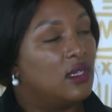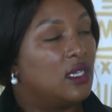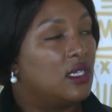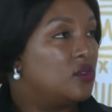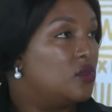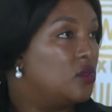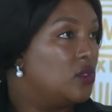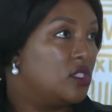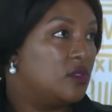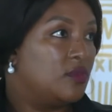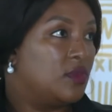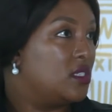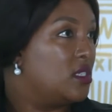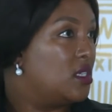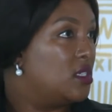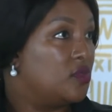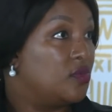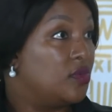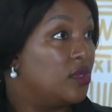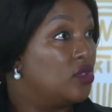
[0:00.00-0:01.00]
a swedish
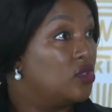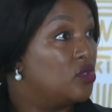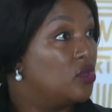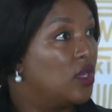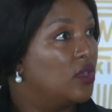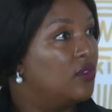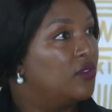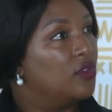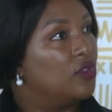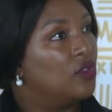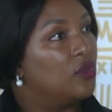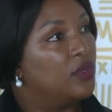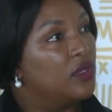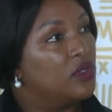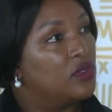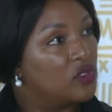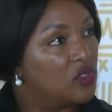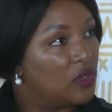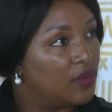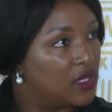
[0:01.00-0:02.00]
massage may not work for you
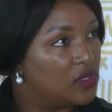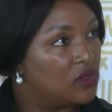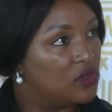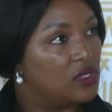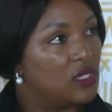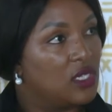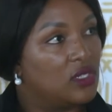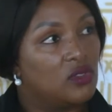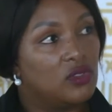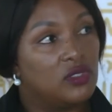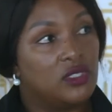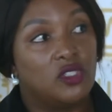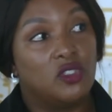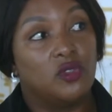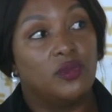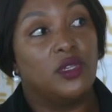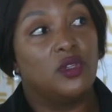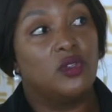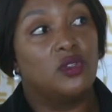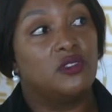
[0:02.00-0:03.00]
because your muscles are toned and
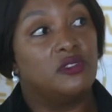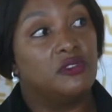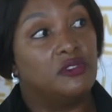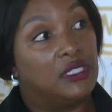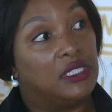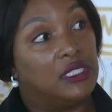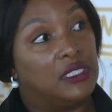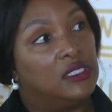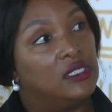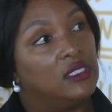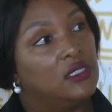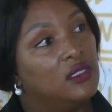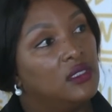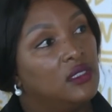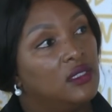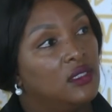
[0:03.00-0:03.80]
you may not feel it